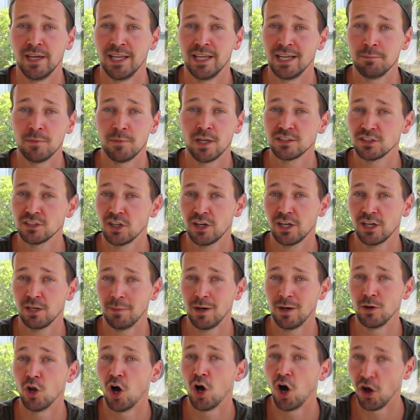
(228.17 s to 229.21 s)
And I'm not talking
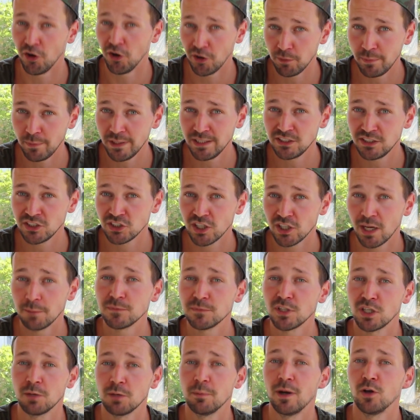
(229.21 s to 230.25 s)
about on the beach, I'm
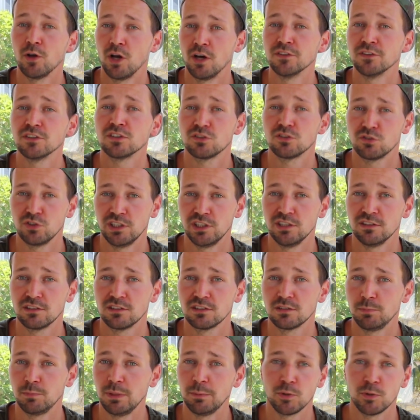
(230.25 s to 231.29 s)
talking about on the
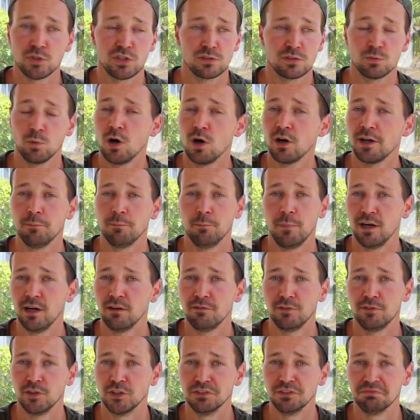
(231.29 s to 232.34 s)
streets. People just walking
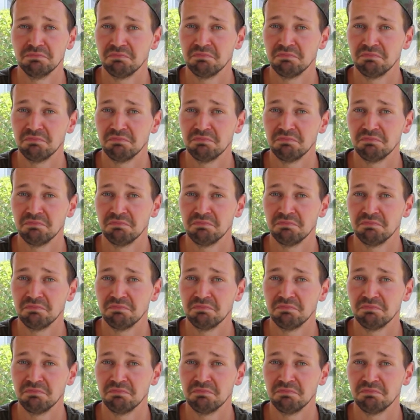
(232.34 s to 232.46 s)
barefoot.